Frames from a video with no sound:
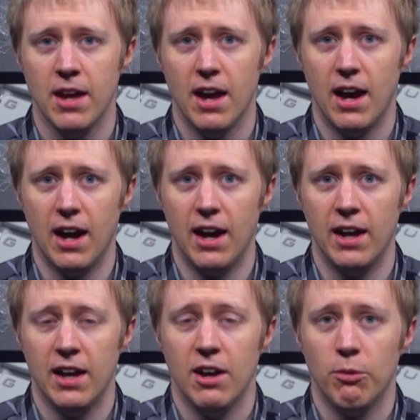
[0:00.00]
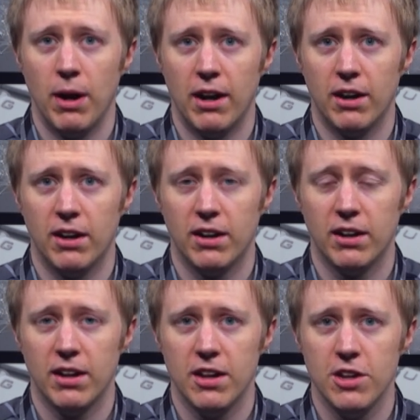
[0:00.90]
uh, where
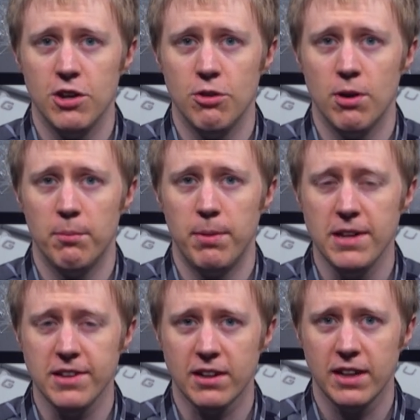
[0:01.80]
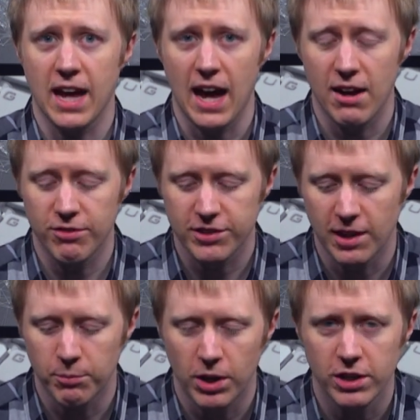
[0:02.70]
you basically have
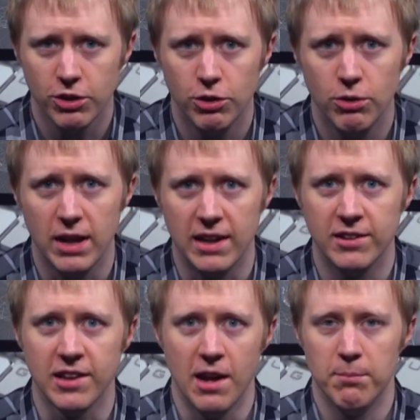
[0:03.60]
someone who is